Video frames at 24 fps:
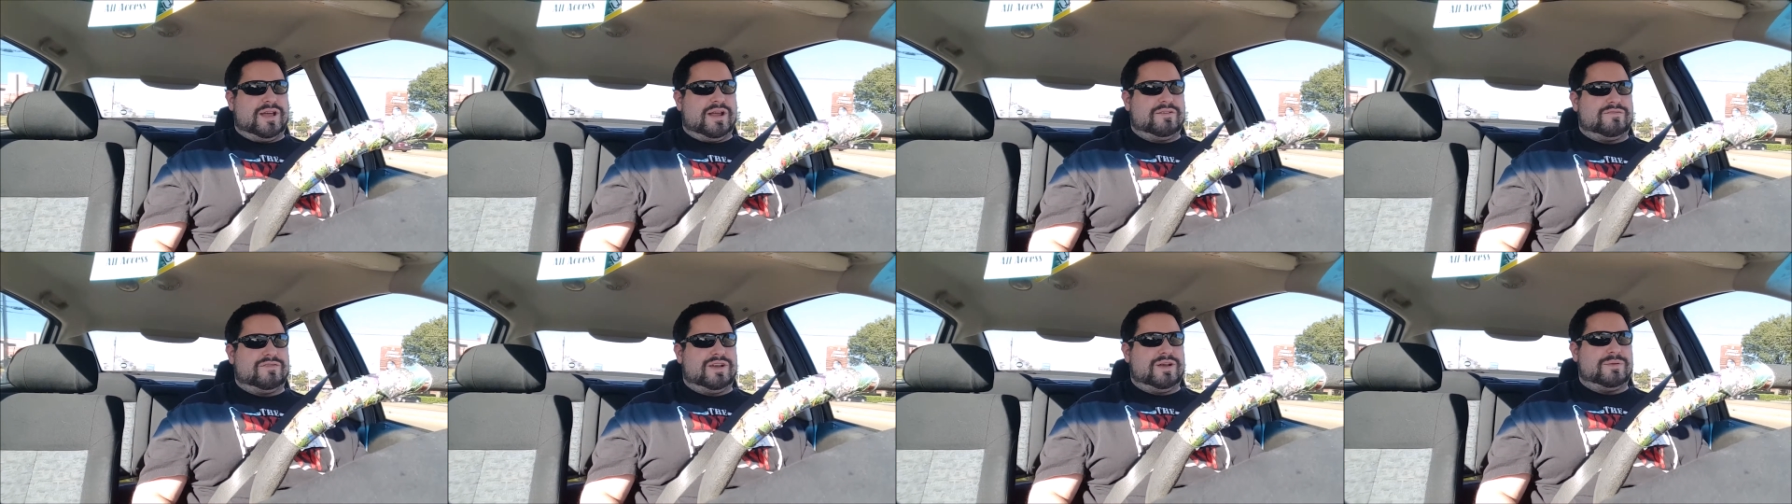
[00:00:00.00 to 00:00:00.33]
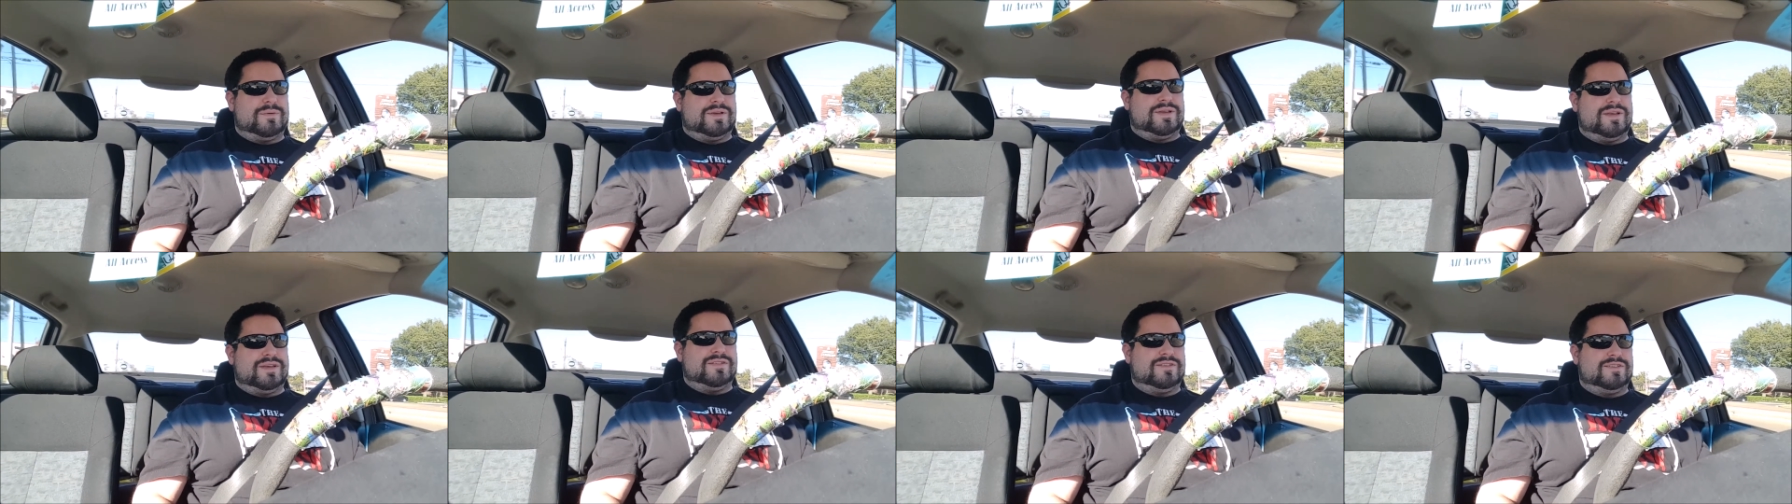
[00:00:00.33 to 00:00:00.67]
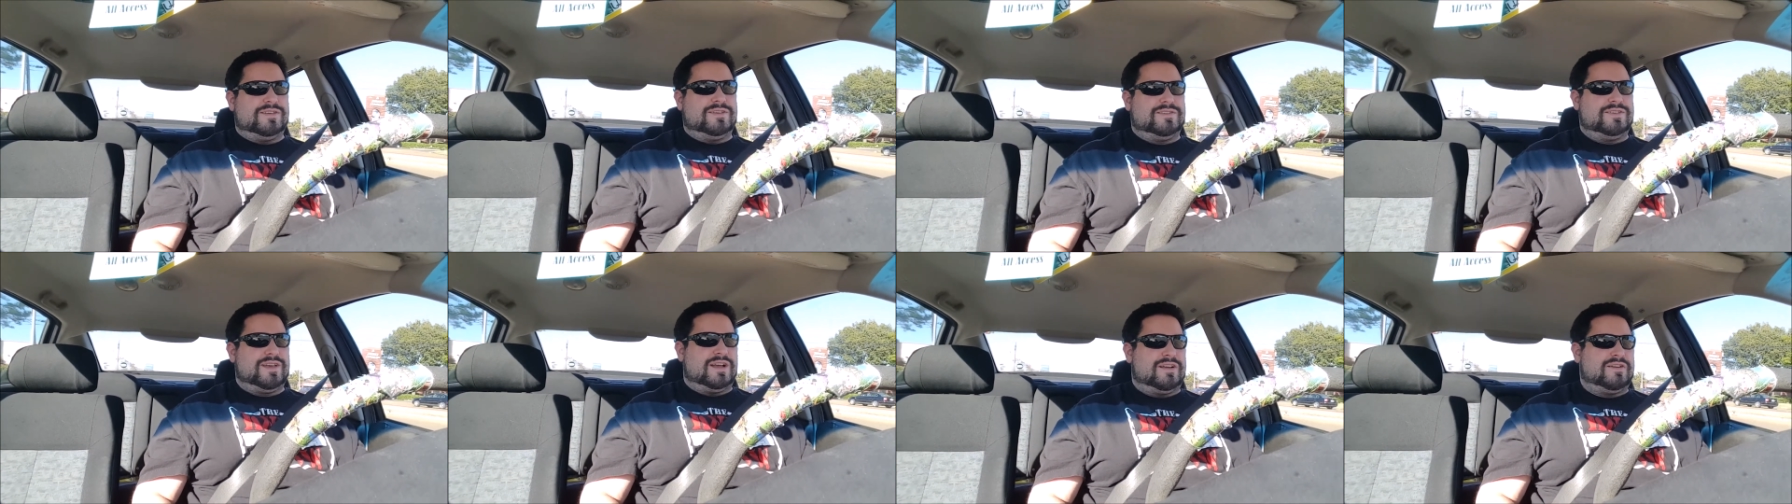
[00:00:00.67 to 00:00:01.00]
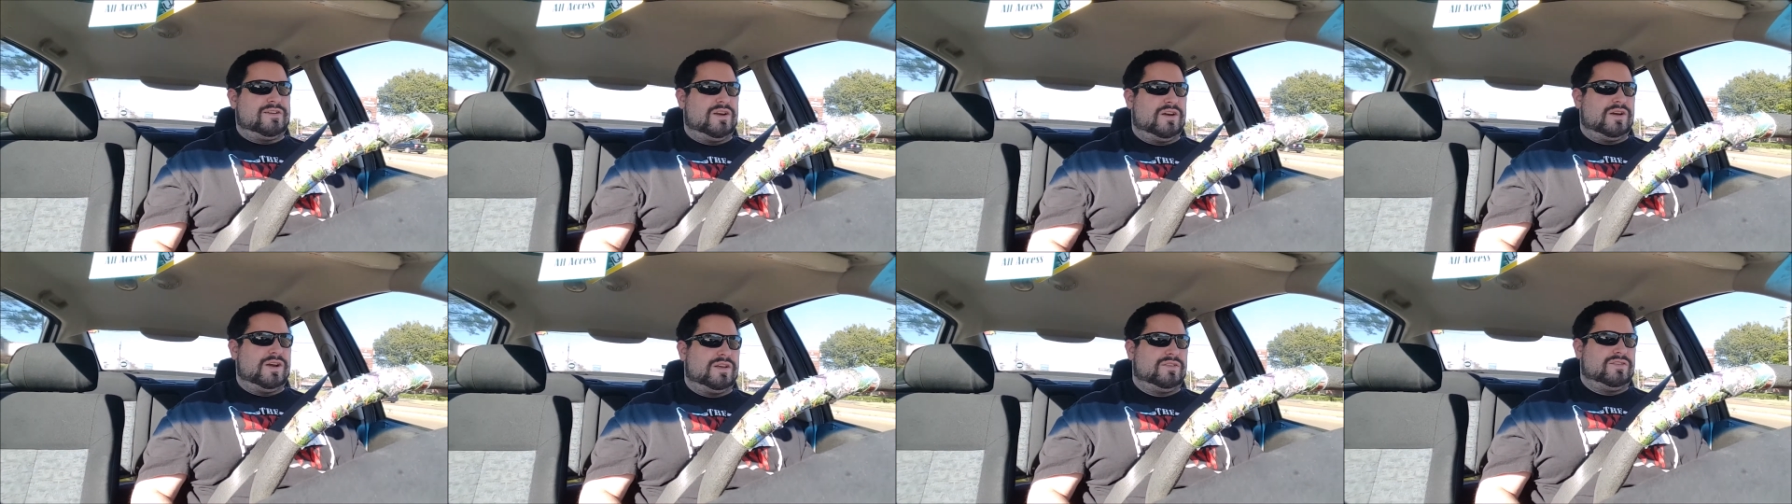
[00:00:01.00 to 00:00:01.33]
I forget what he is. He's
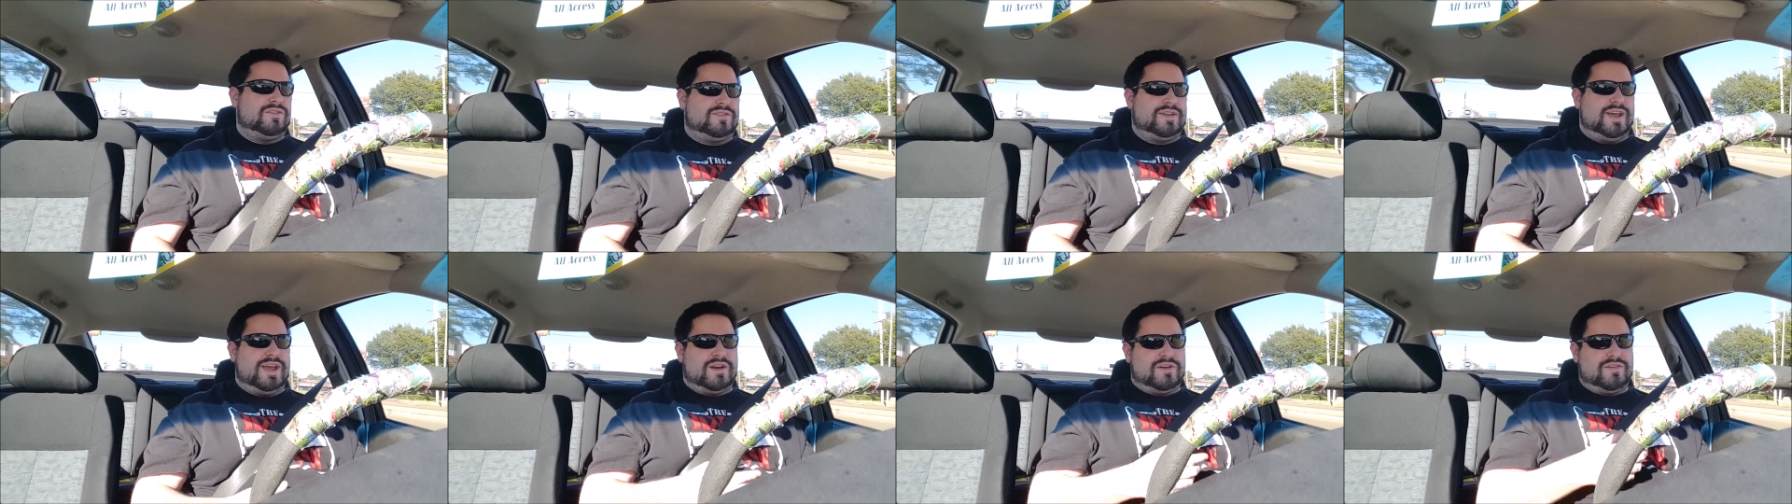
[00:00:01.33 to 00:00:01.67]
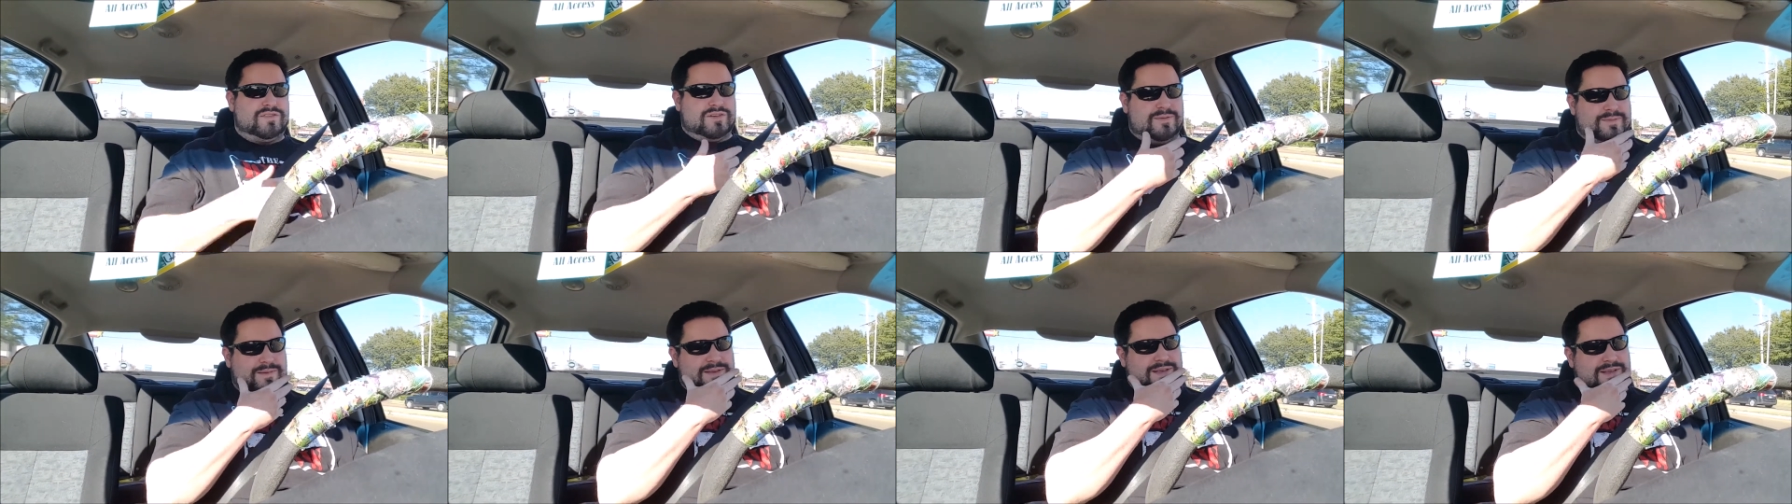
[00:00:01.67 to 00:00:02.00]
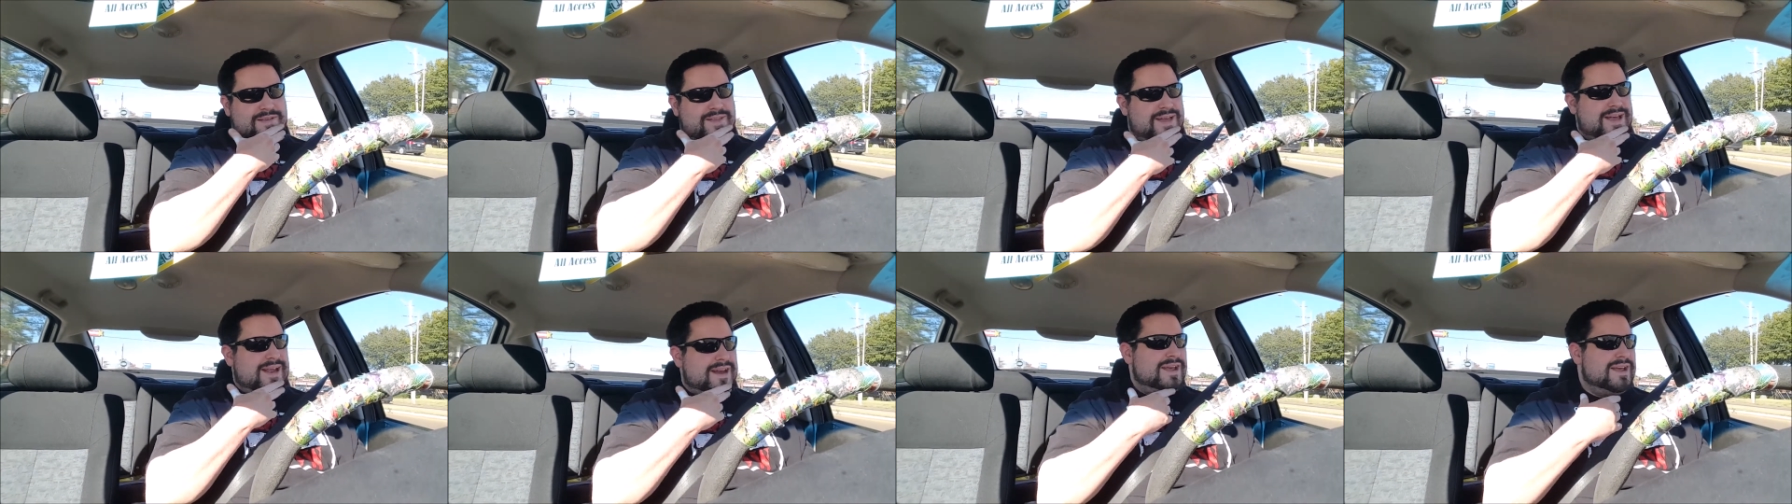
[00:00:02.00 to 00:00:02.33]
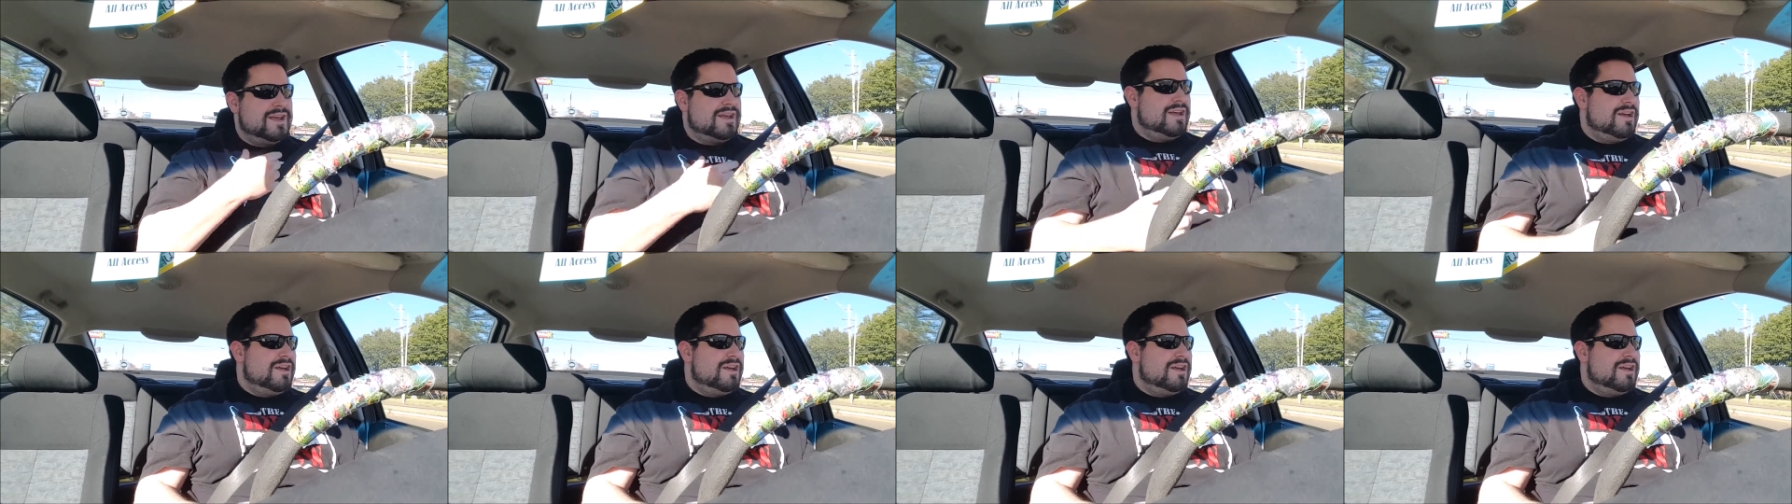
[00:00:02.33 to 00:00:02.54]
Secretary of State or something like that.